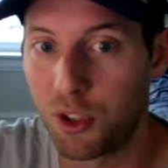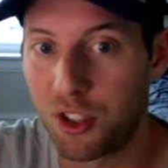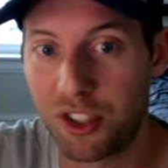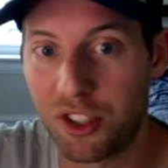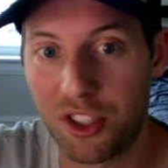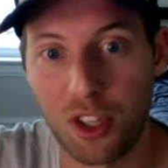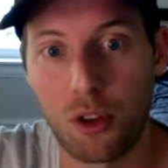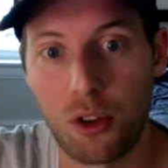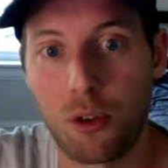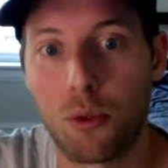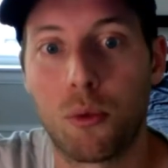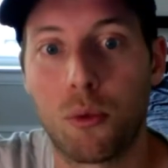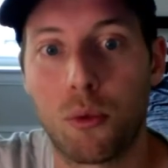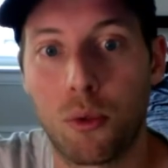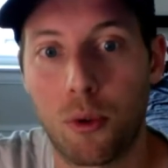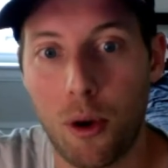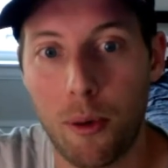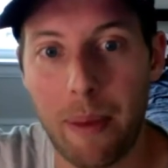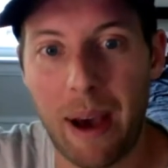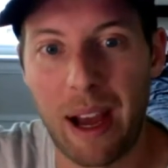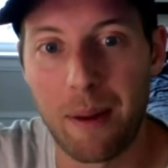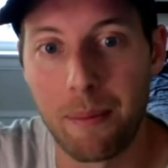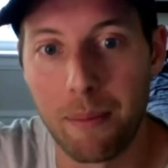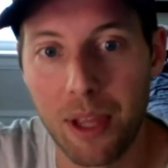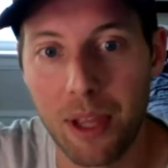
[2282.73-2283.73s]
still
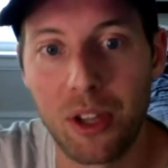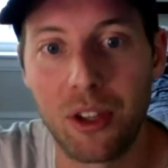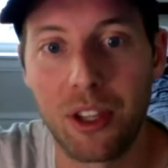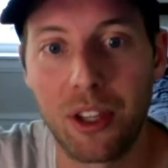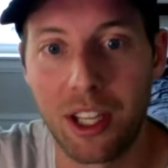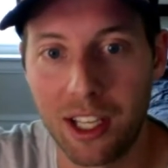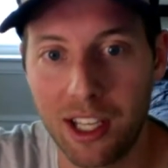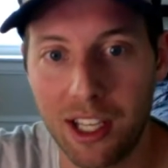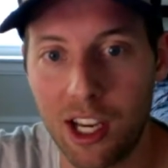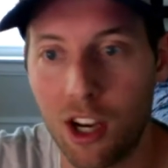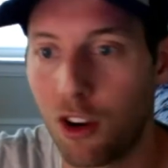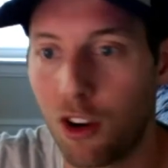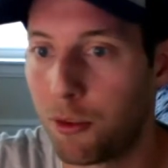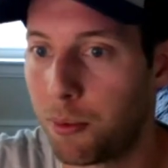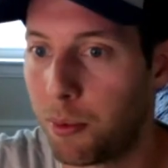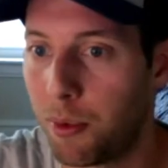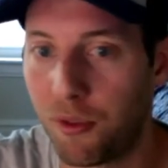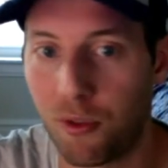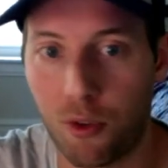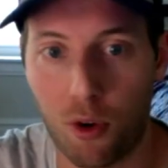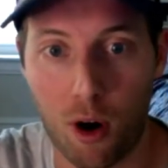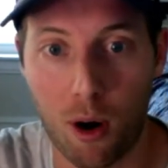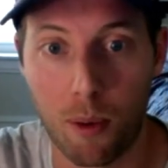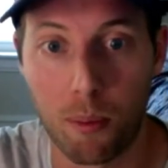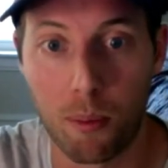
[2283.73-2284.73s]
about a million years
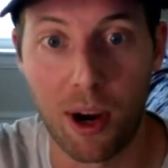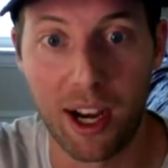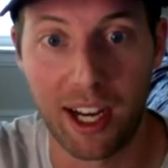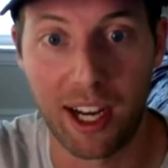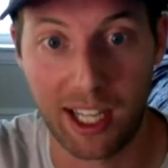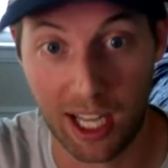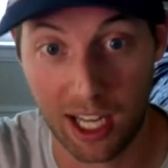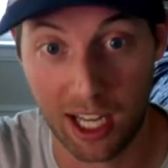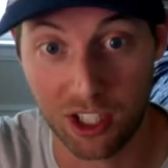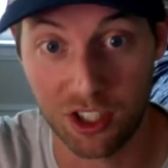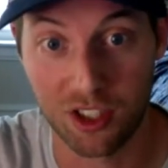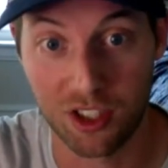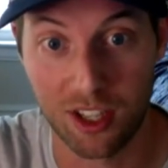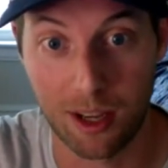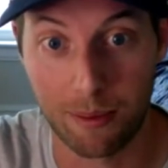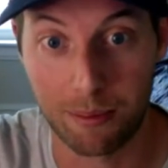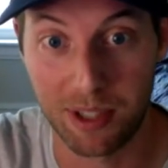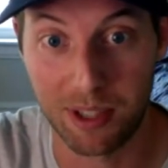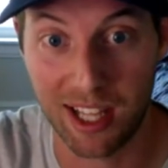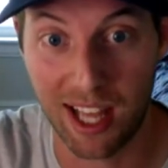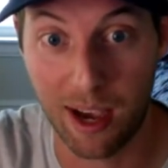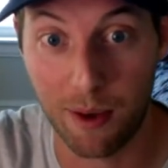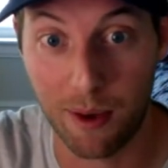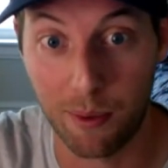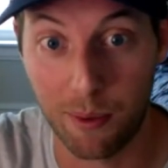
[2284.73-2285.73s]
before our brain catches up to
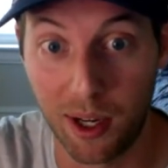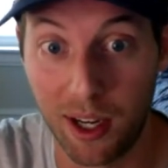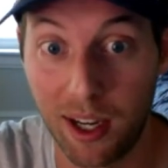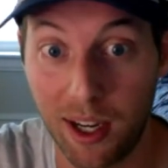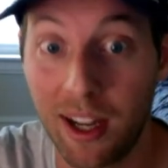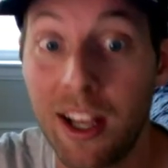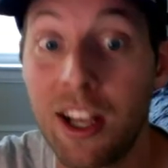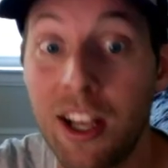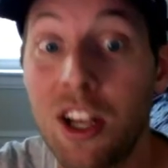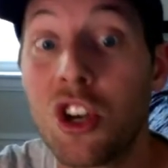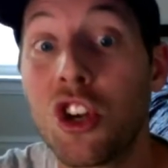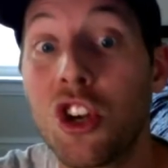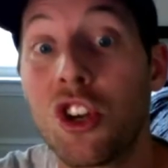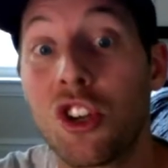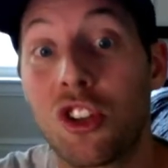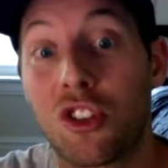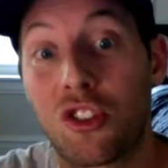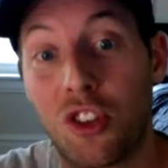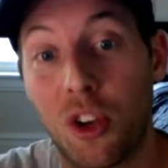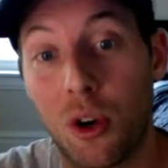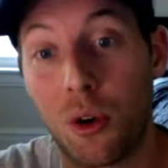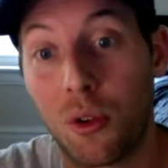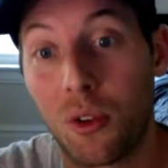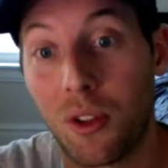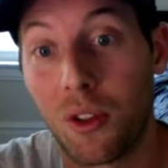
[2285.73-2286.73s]
that one.
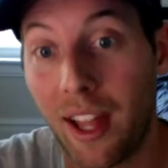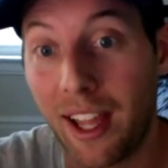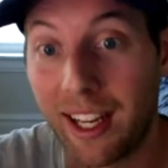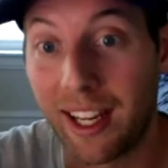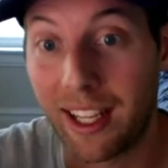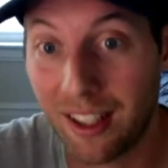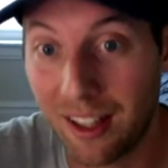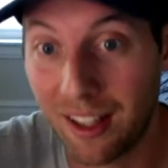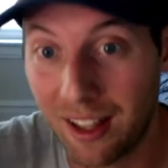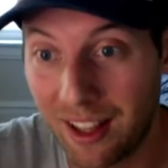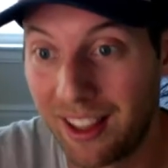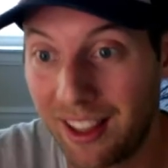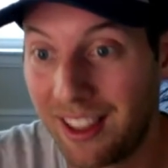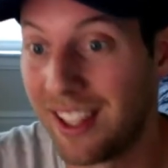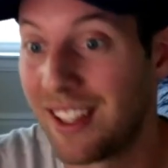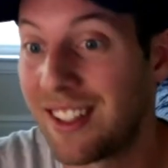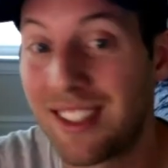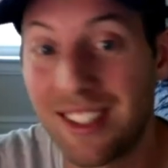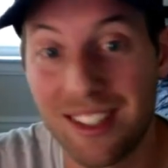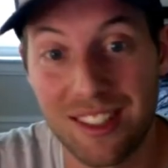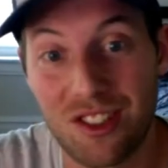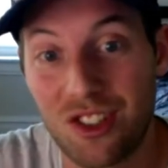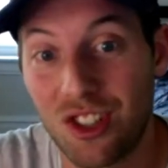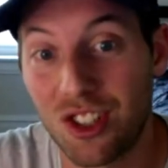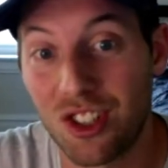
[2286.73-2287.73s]
So like, this
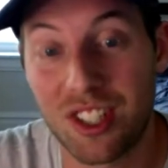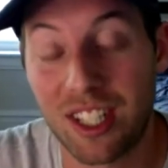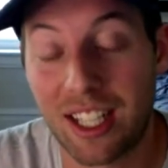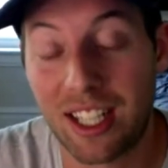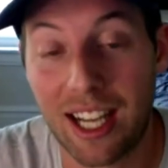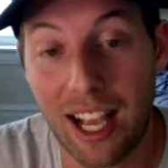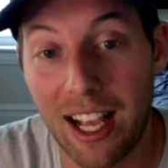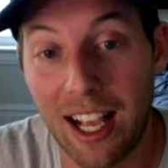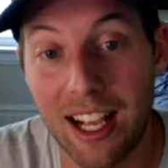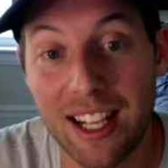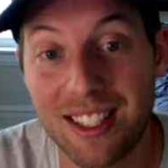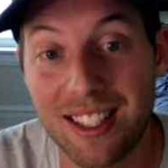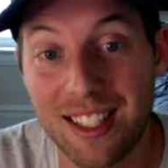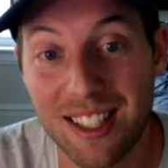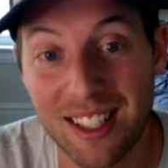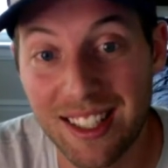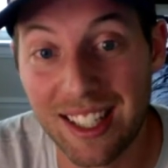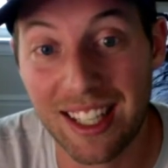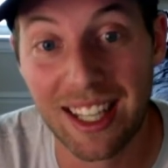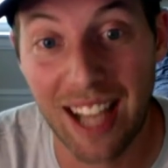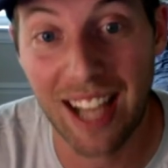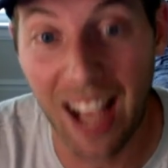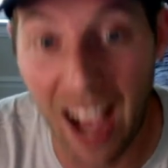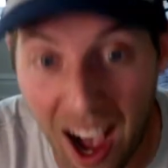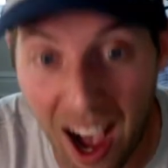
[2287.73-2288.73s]
is just, a, it's just
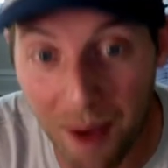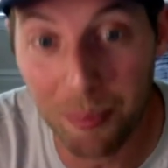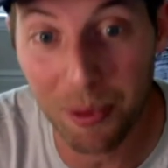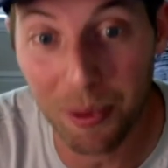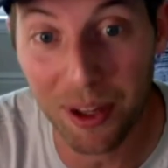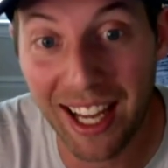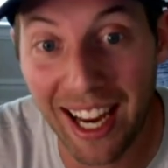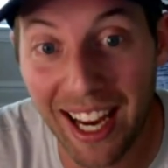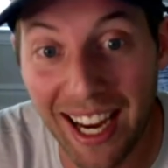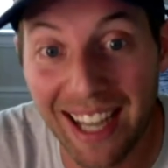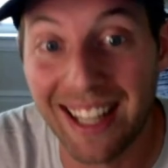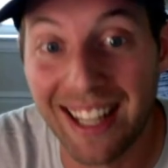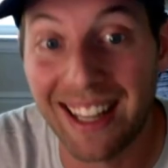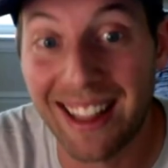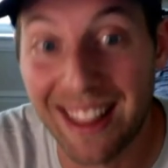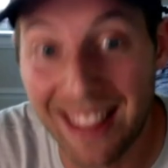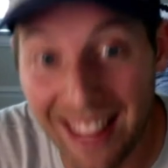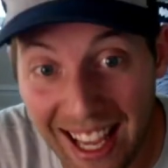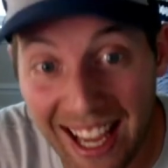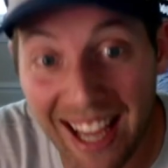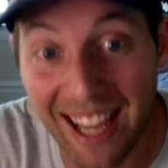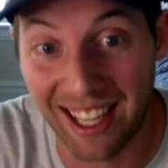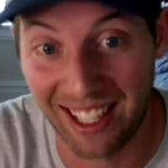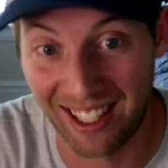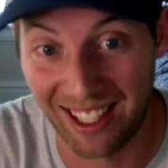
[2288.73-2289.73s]
a complicated
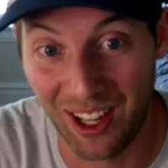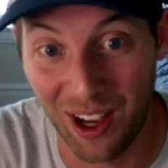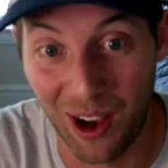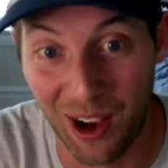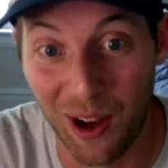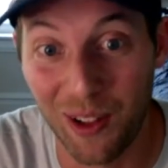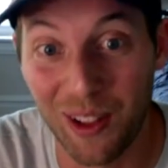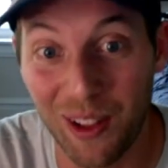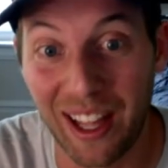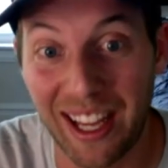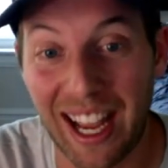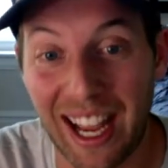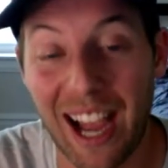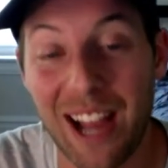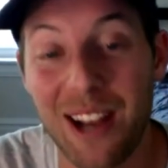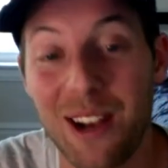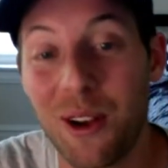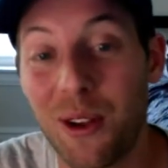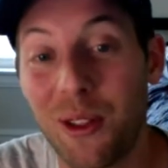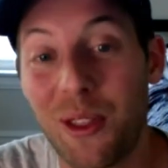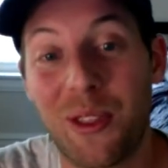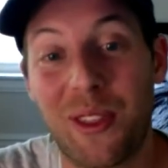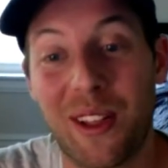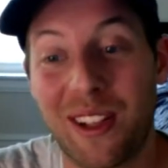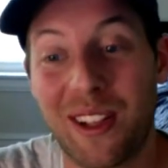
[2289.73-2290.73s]
thing, y'all. Like, I
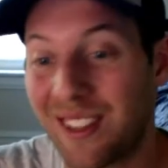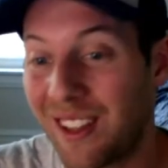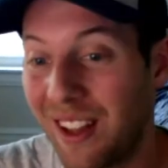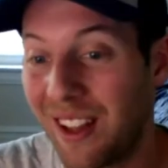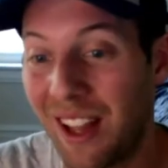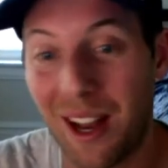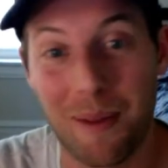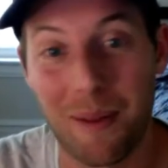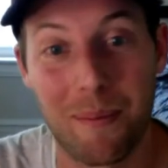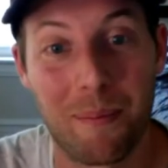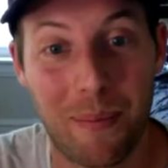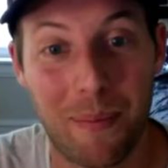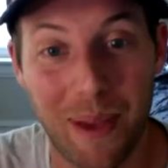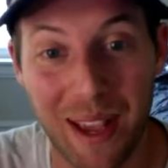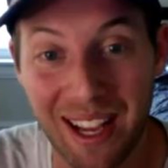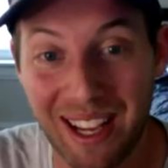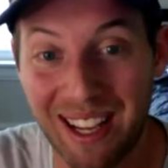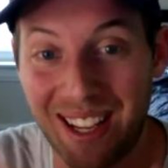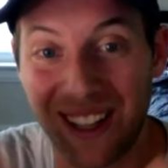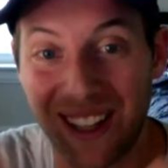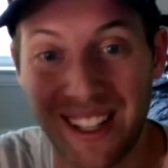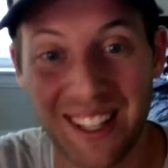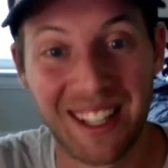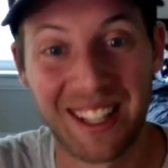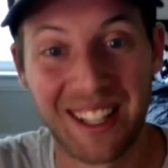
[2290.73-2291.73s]
know that that's a lot of
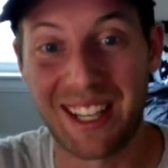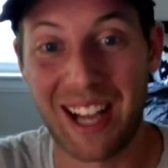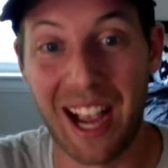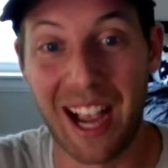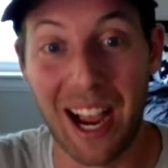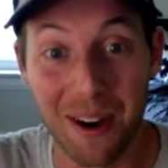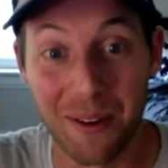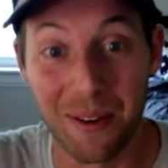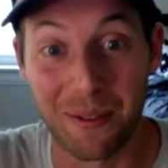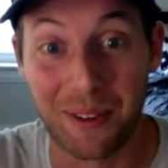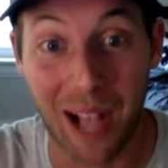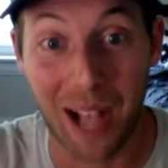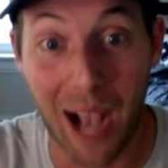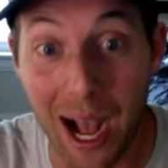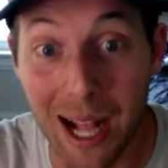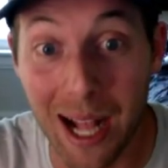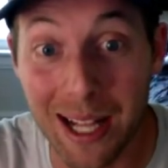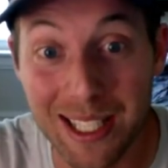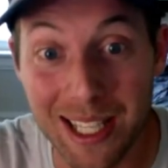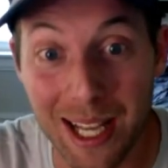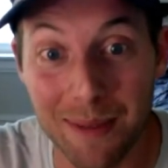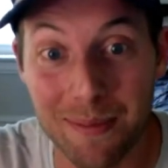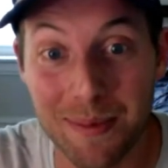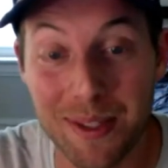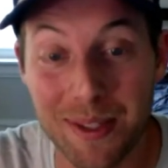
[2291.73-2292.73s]
big kind of
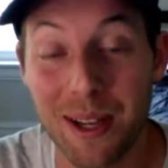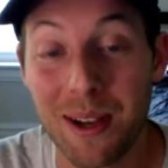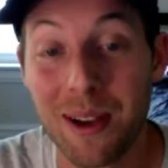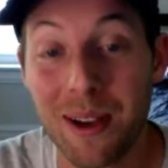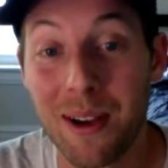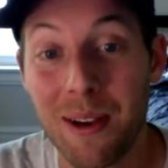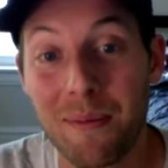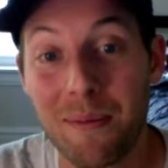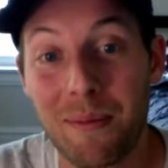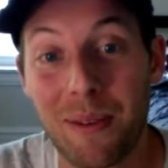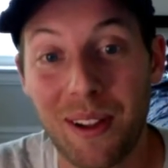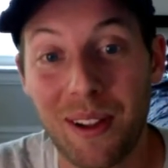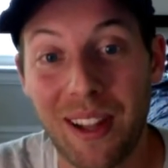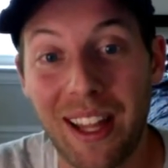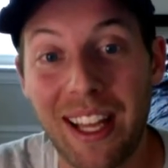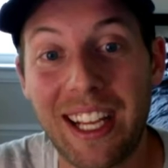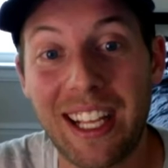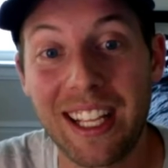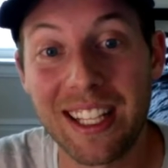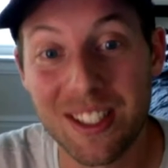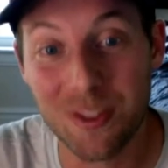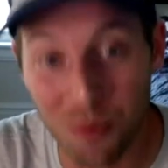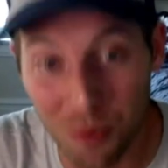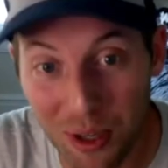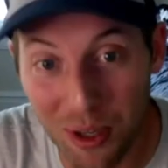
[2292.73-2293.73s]
concepts, but like,
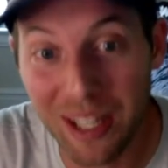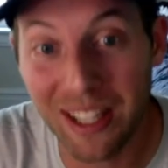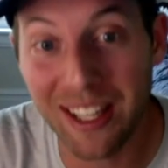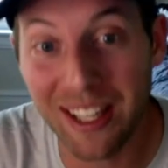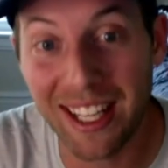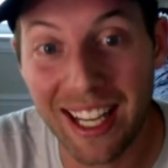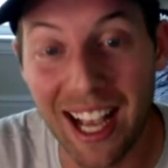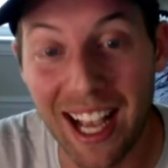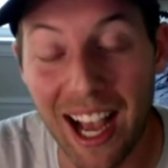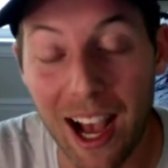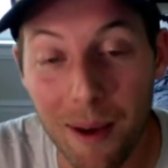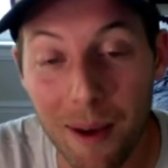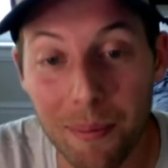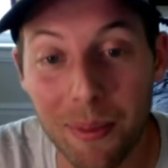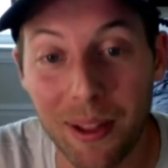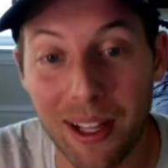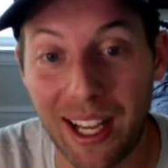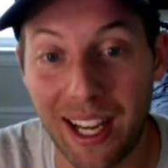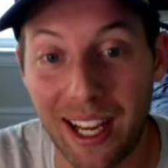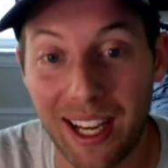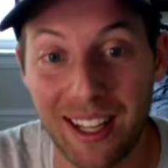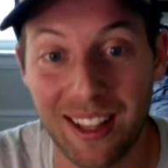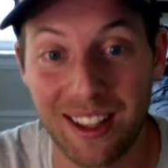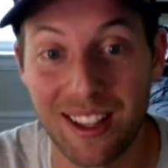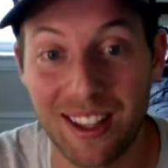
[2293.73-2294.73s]
it's really
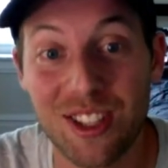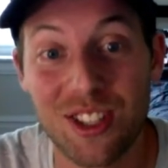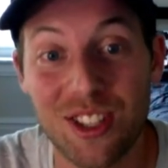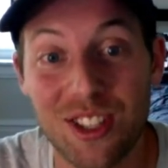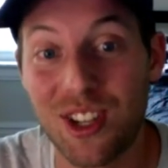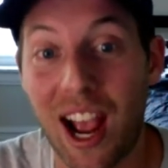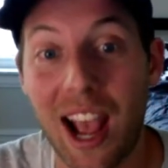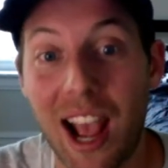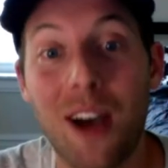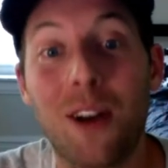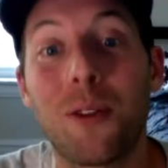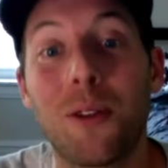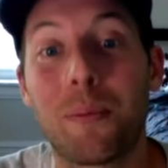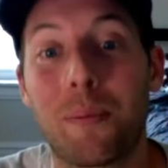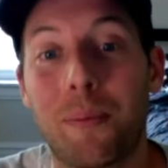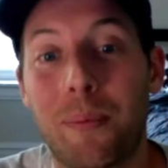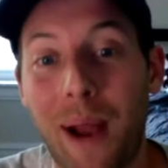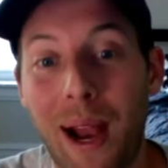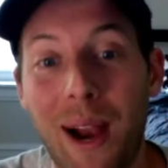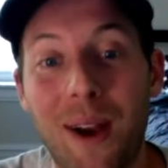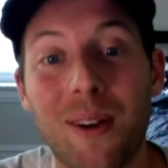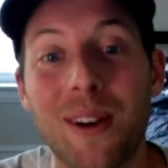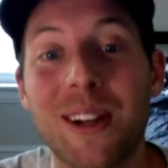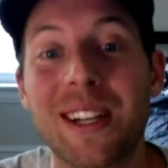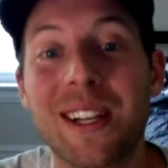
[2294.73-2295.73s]
complicated. This child
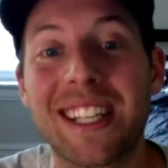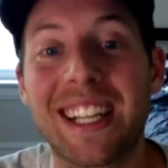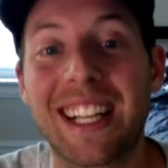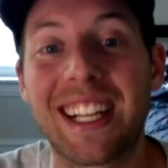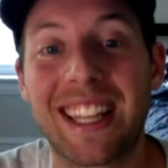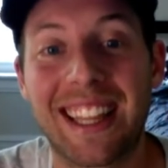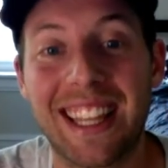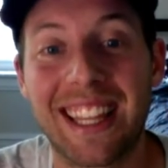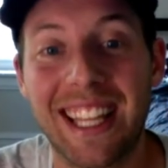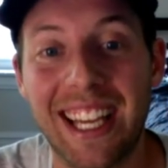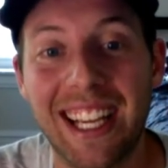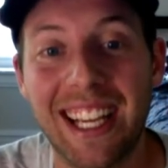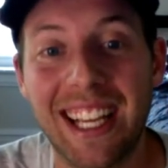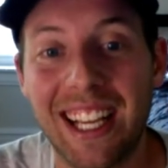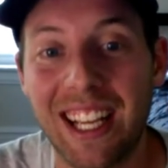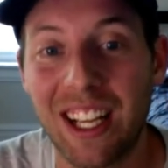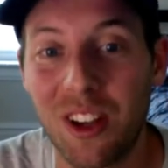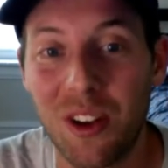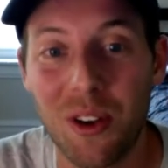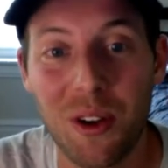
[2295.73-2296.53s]
parenting thing